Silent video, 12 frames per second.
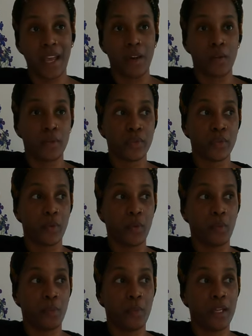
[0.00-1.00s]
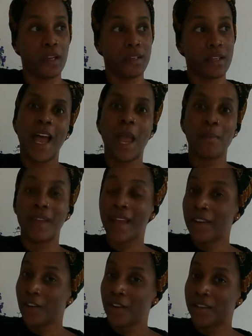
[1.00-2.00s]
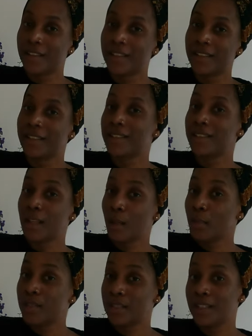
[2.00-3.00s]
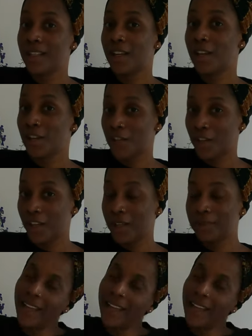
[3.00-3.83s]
And also because I'm kind of on a celibacy journey,